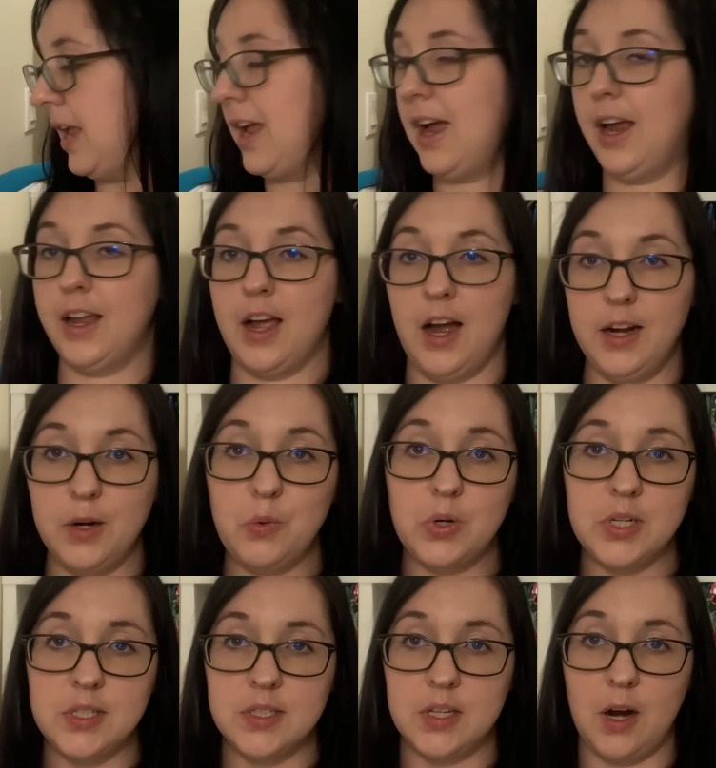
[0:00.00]
I kind of
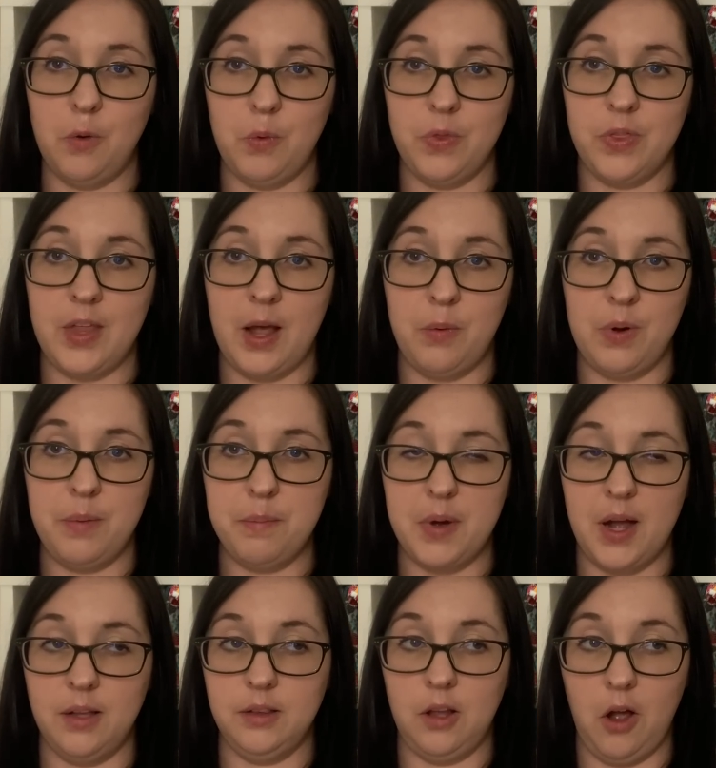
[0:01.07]
wanted to start with that one, but
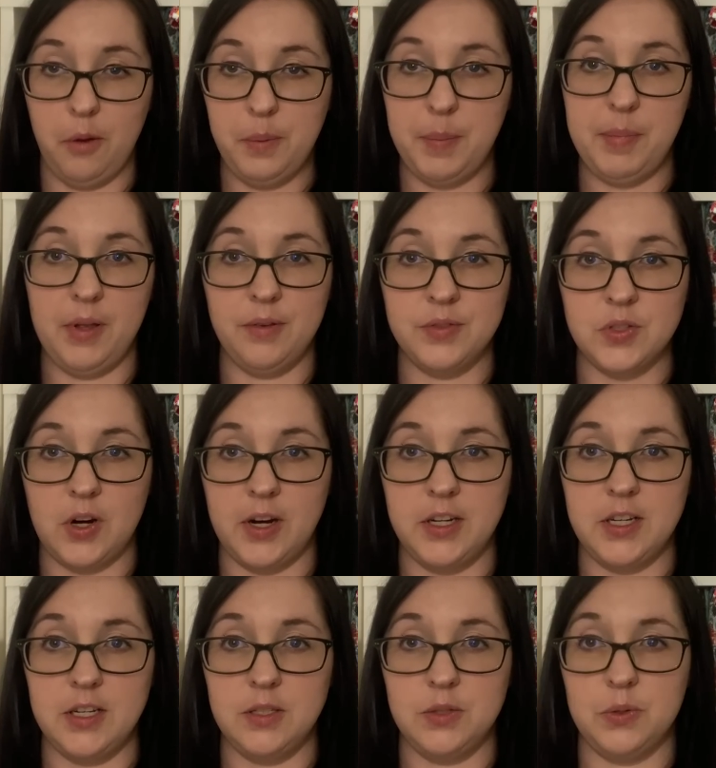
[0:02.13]
a lot of people have started
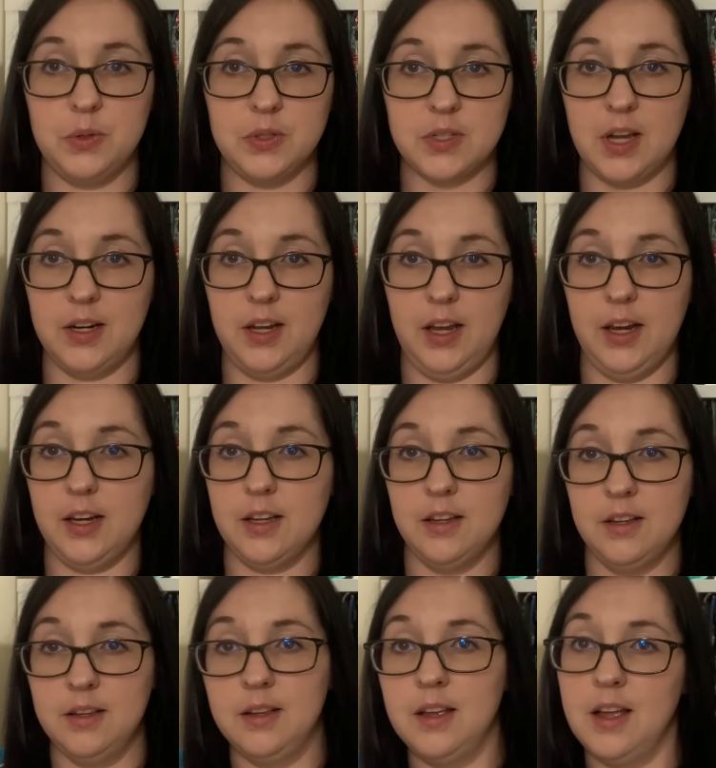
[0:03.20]
it, so it's kind of like
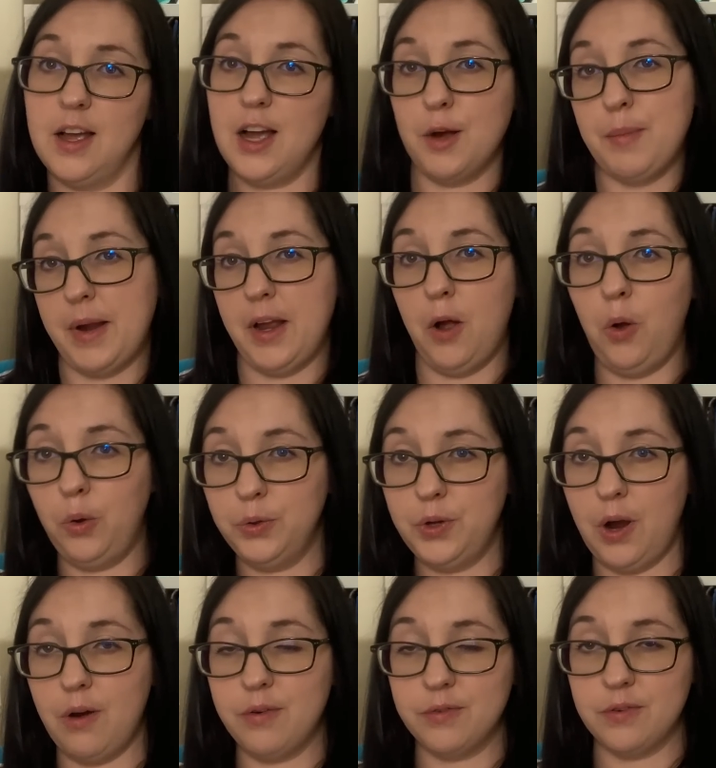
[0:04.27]
I might hold
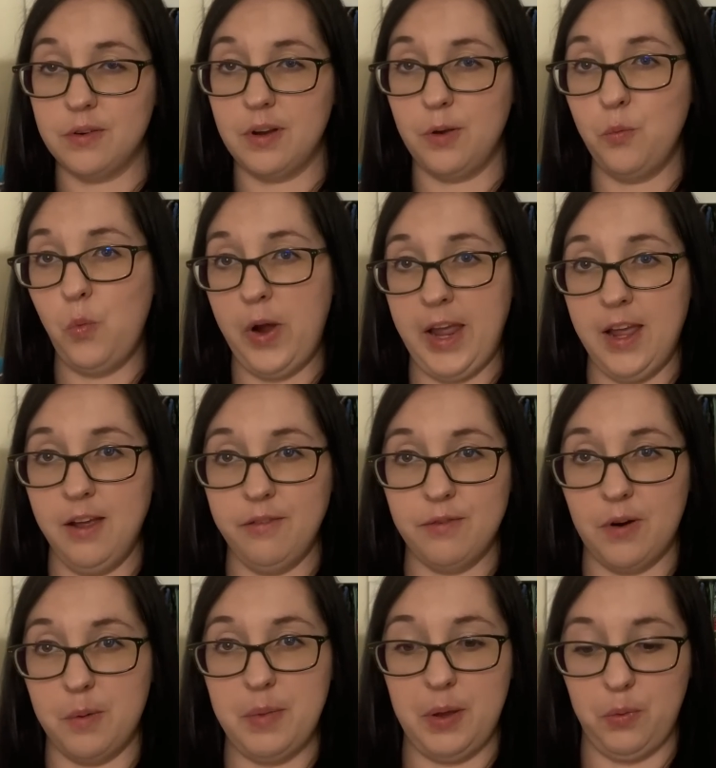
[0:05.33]
off and wait
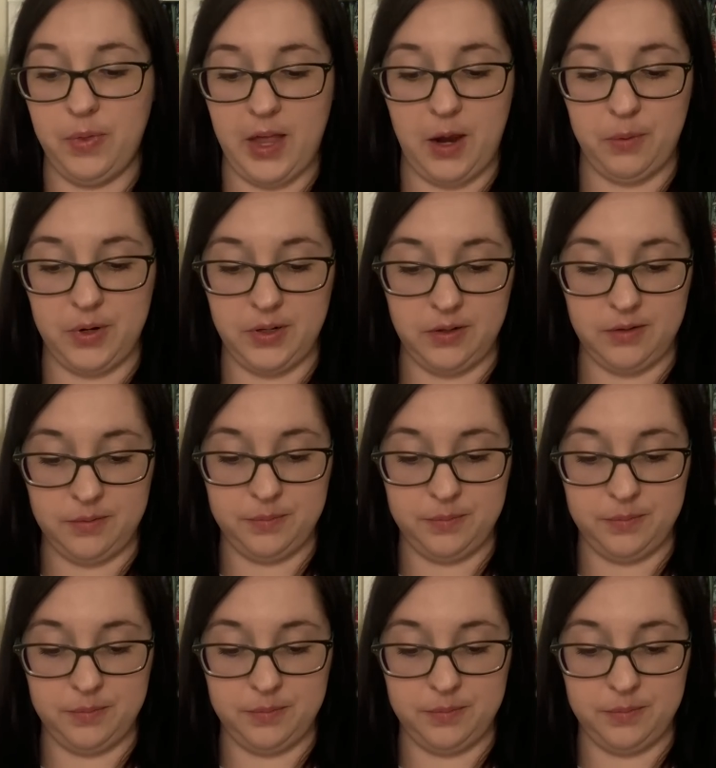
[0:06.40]
for a bit with that one.